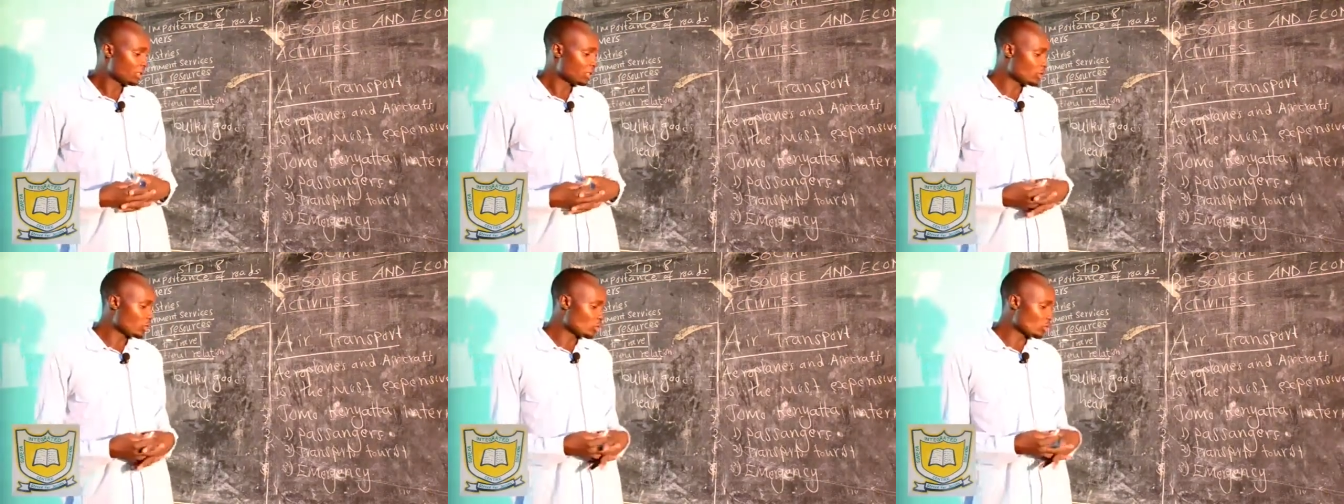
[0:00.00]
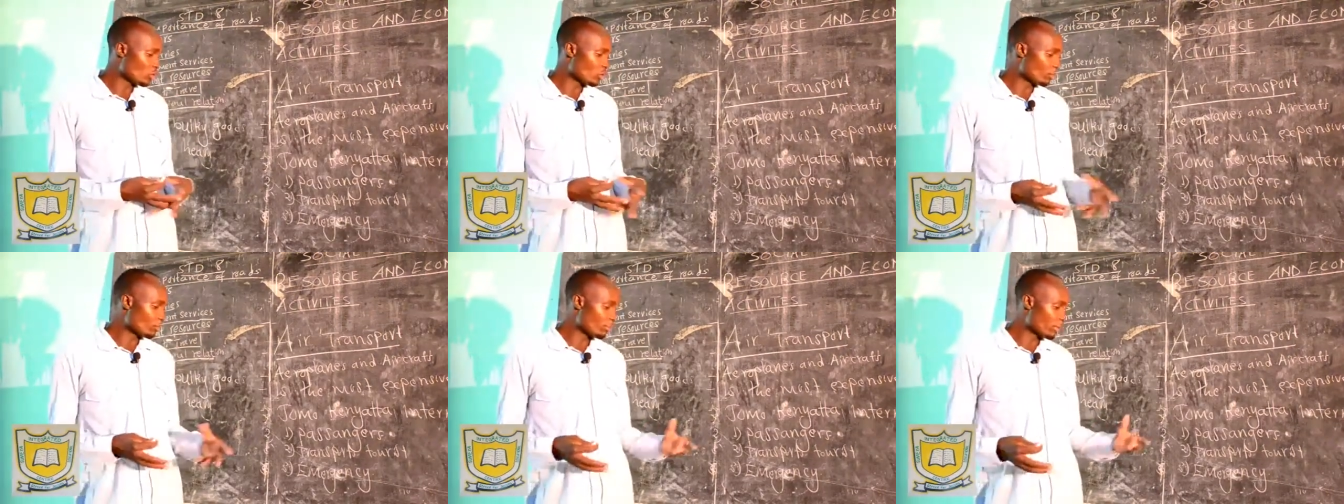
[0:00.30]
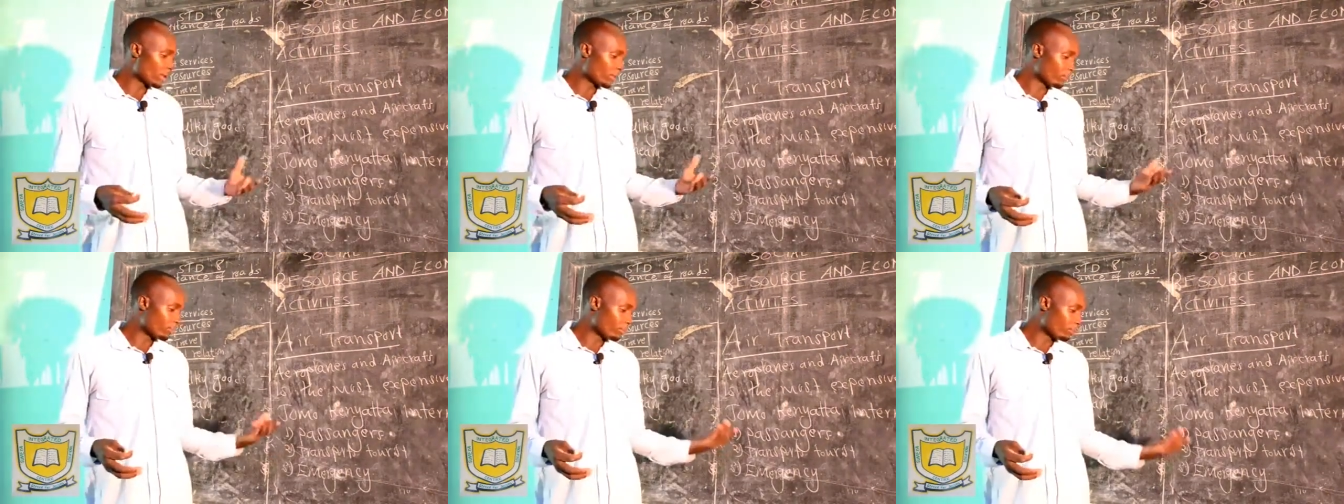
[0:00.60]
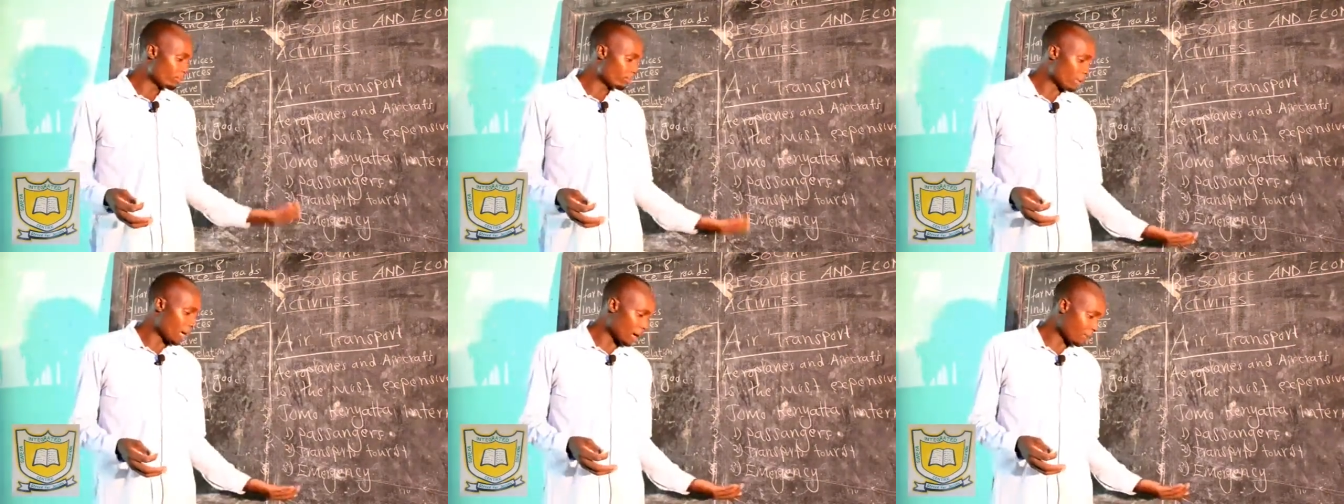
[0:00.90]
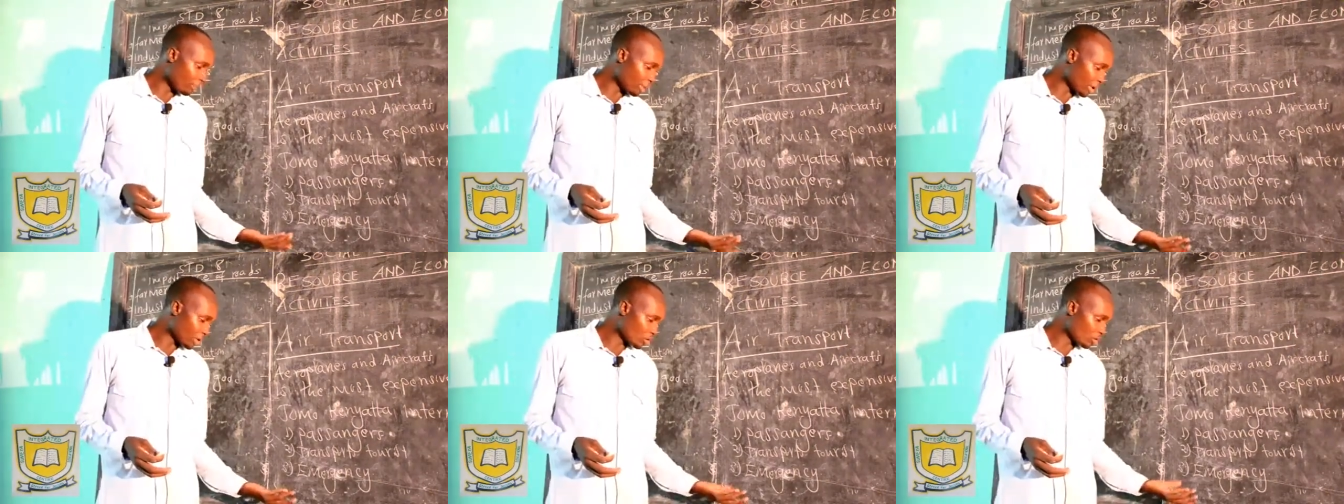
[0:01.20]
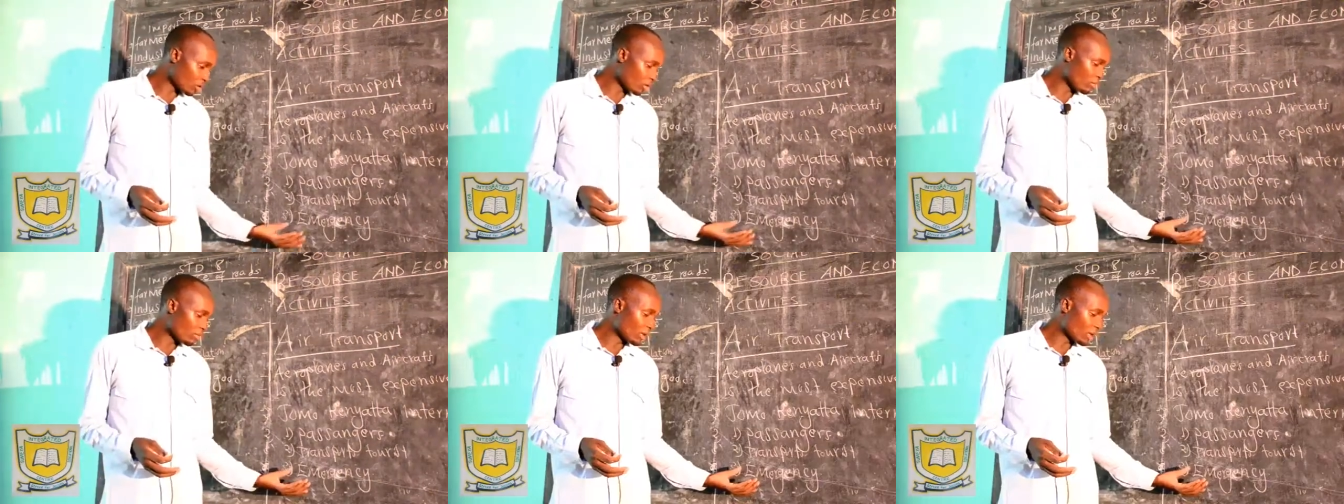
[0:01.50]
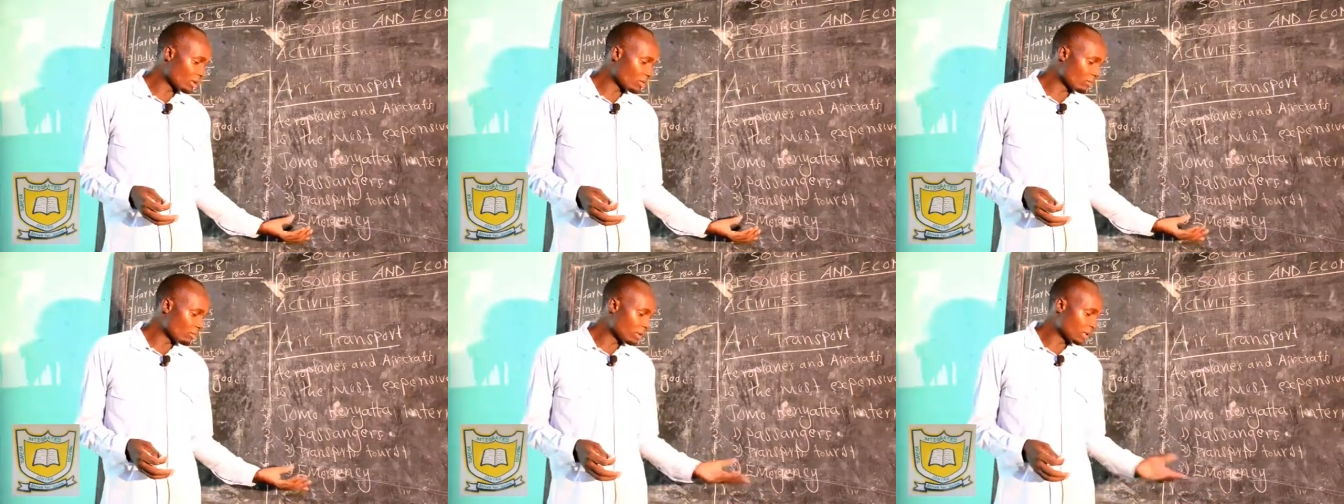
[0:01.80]
So a person,
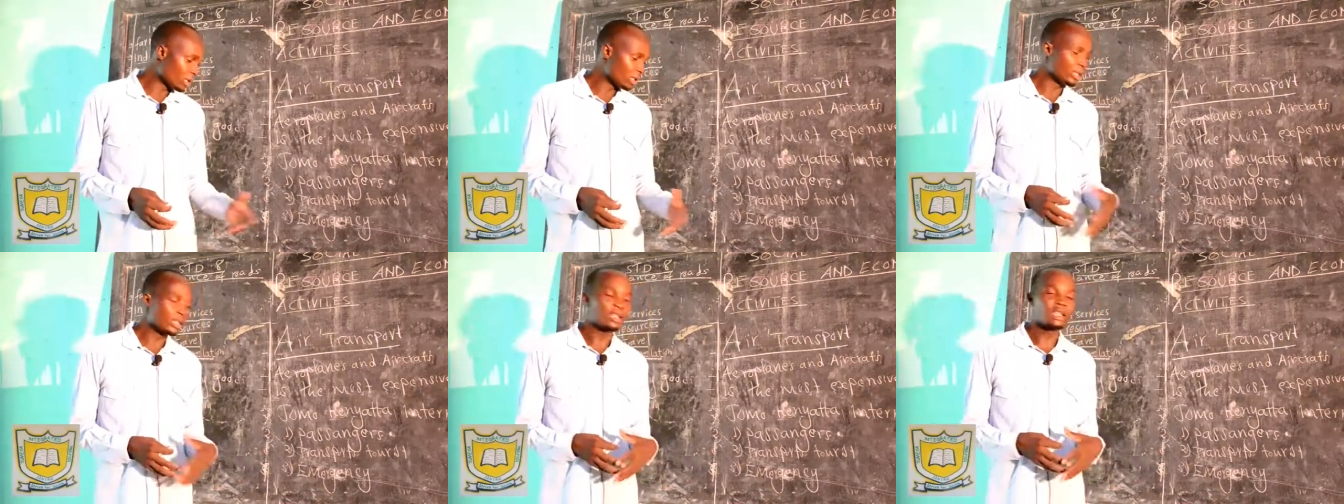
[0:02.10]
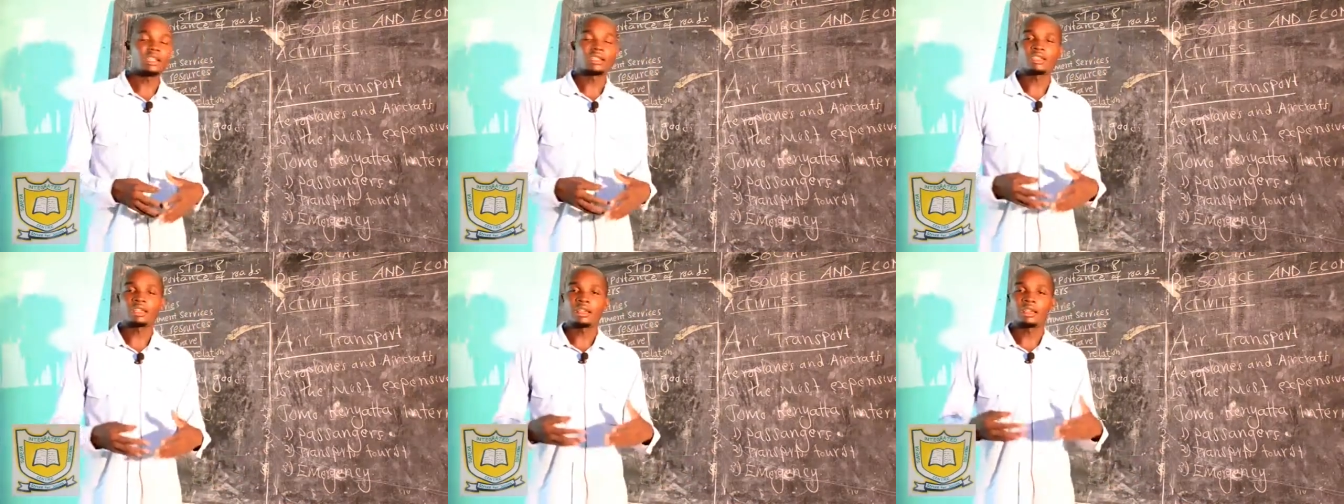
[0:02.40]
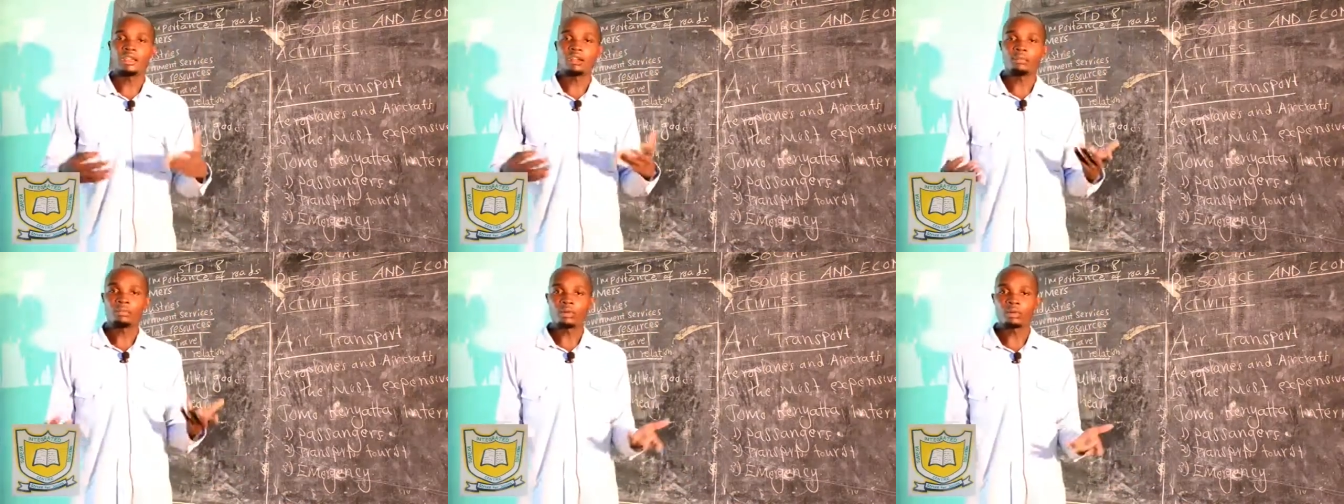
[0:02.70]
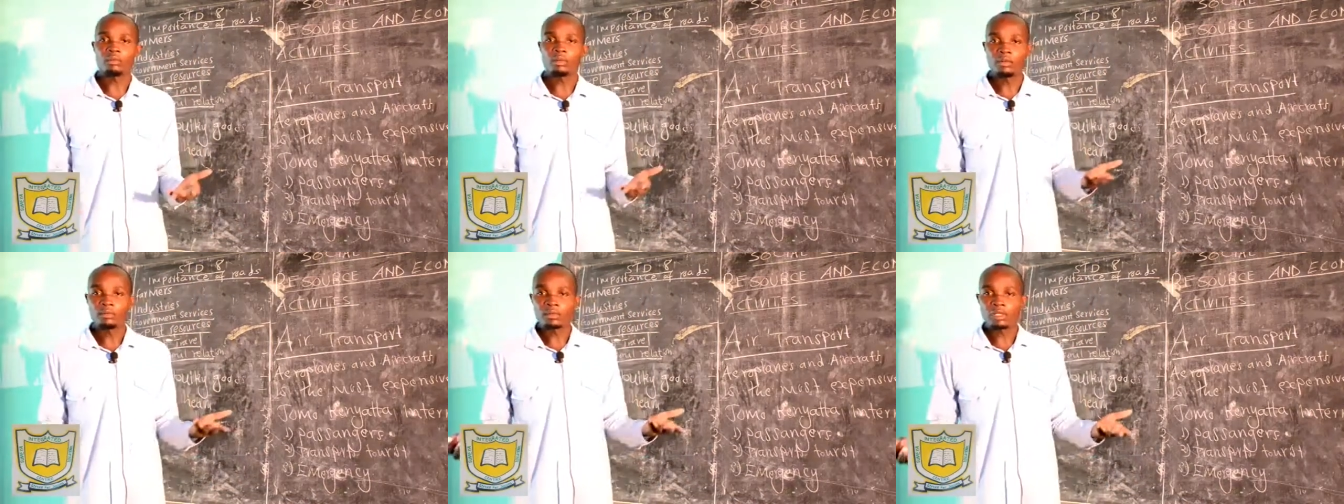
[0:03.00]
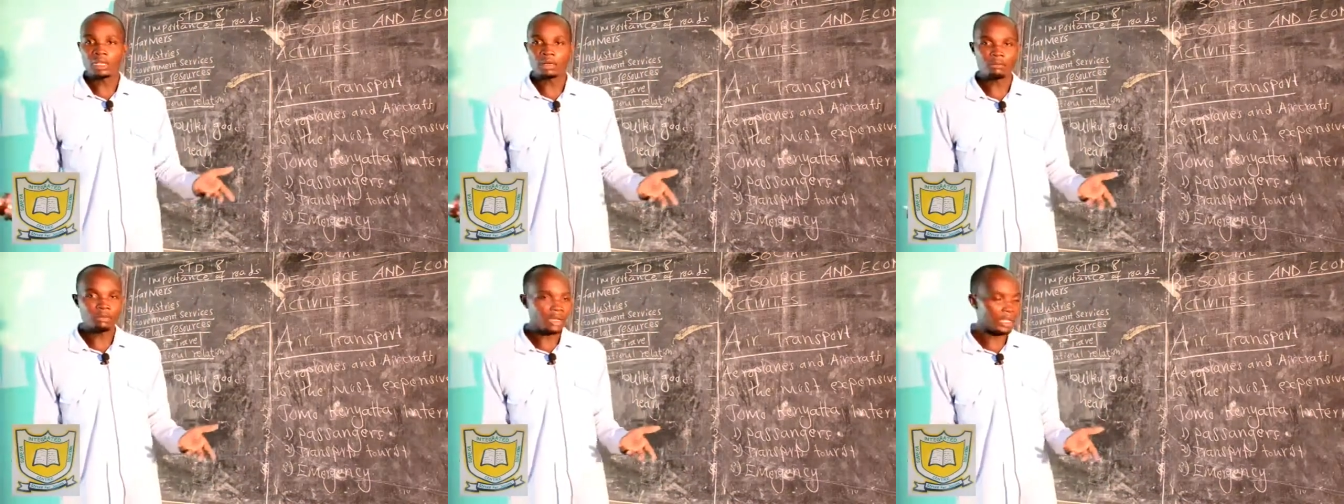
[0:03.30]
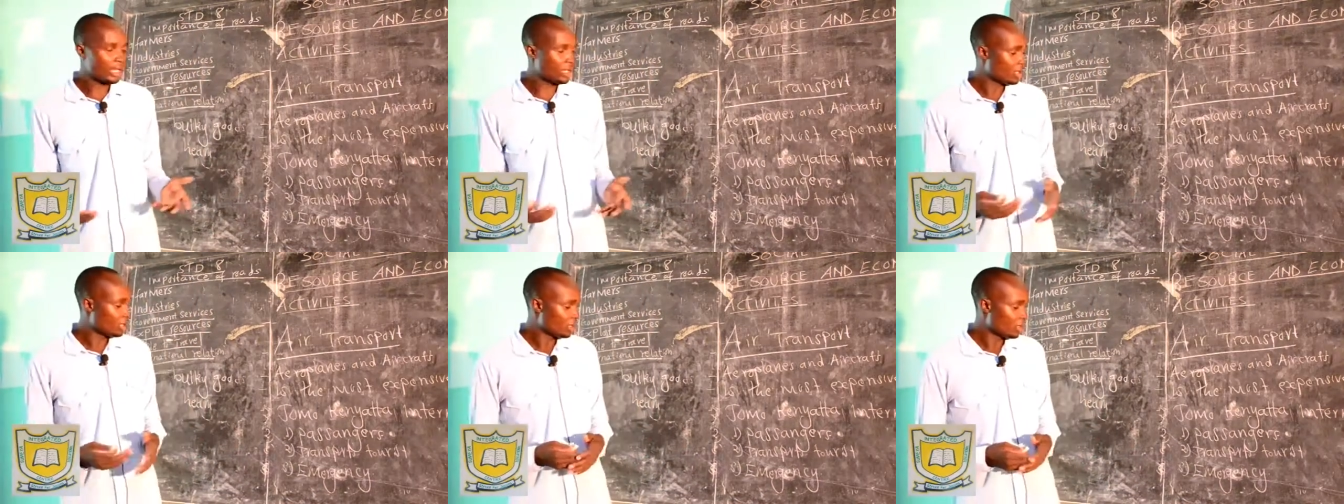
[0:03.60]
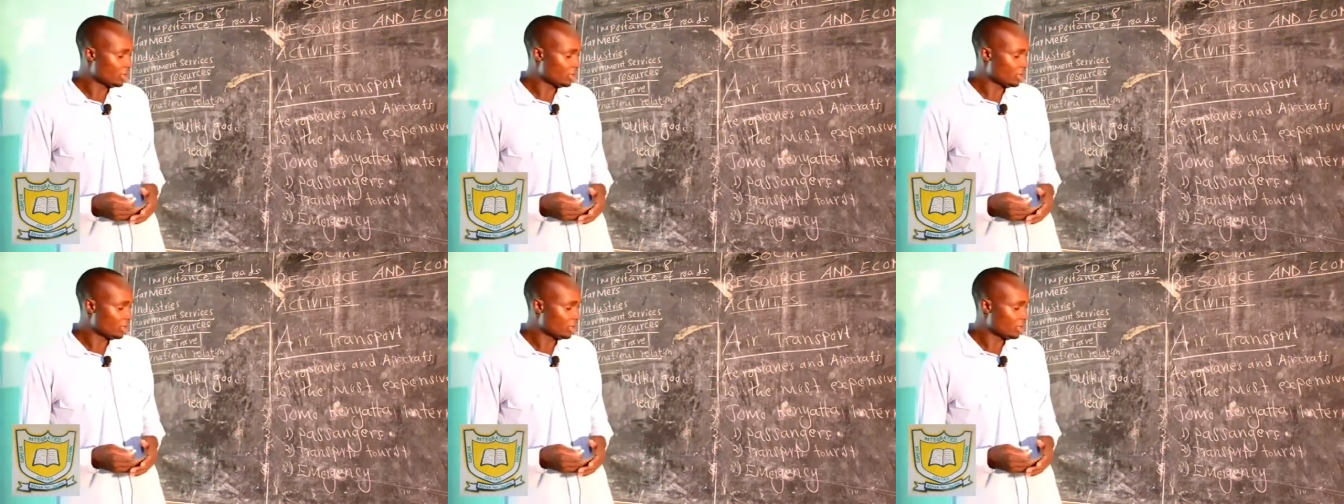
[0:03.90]
maybe there is a problem somewhere,